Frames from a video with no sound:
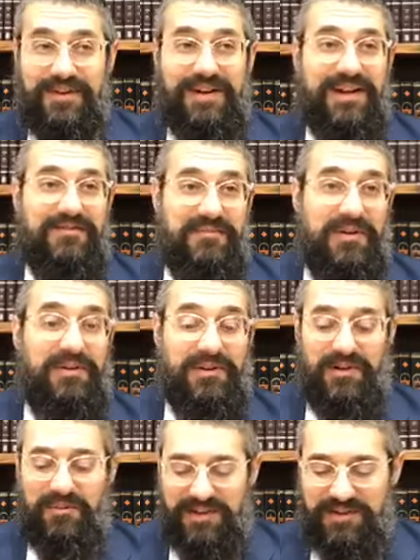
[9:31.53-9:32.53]
what kind of
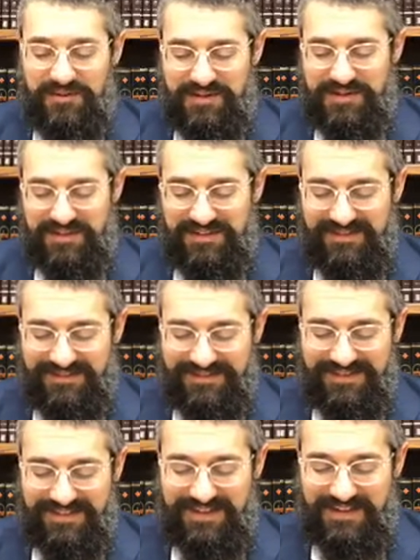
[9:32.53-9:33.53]
miracle or wonder is it?
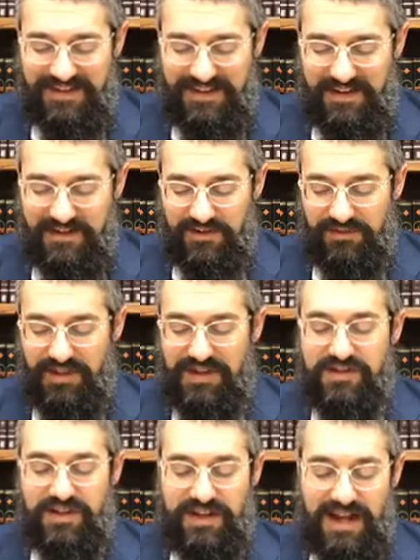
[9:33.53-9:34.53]
So
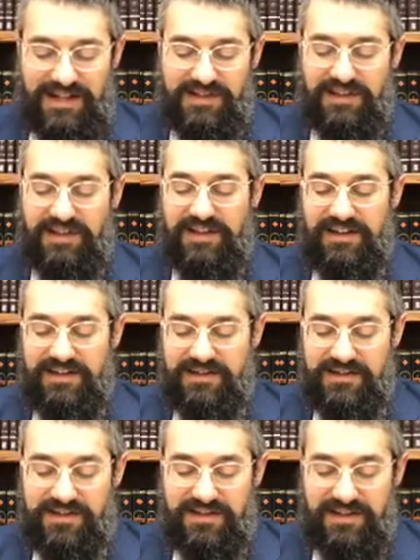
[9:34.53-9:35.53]
Nes Shanasala
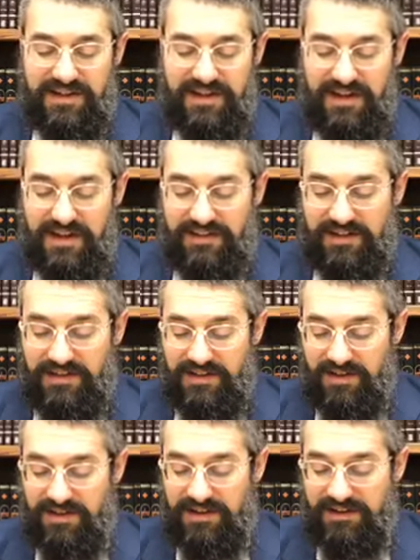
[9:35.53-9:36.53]
is
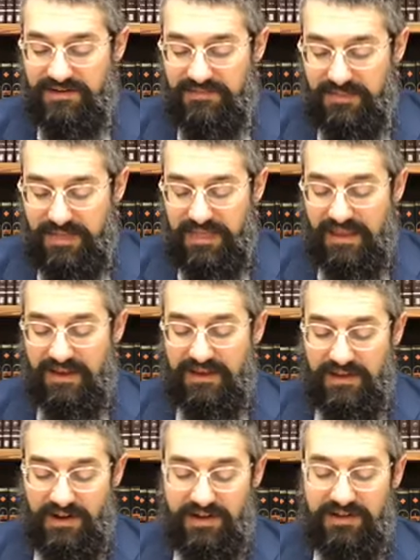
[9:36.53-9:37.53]
Kigoin
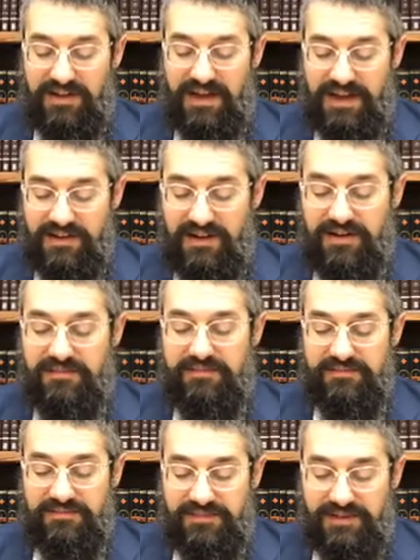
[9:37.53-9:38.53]
Yerde
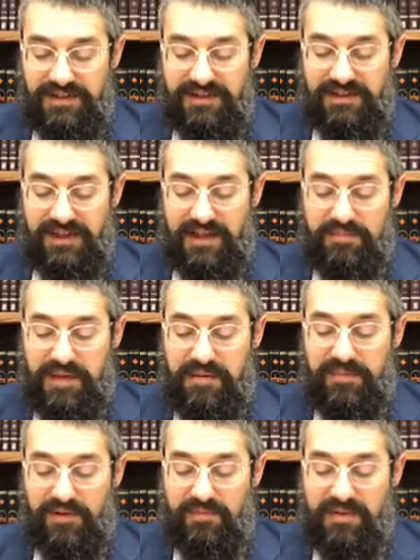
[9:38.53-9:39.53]
Hayom, like
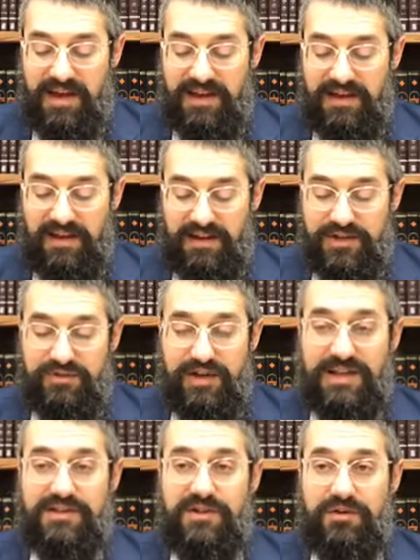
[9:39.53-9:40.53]
people who make a
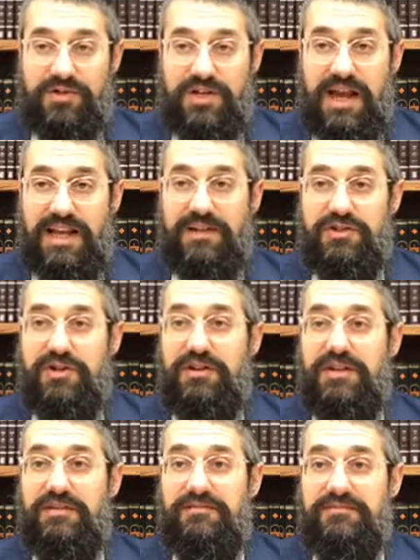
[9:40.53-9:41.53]
transoceanic
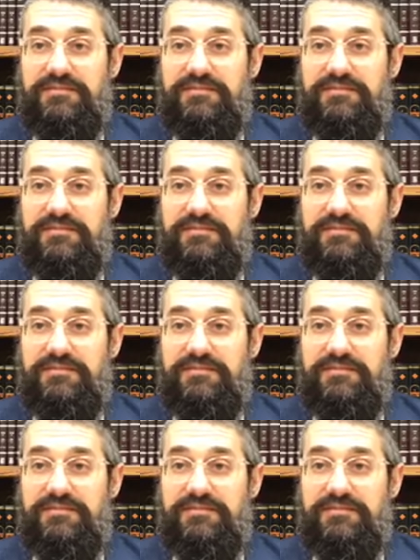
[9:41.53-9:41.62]
journey.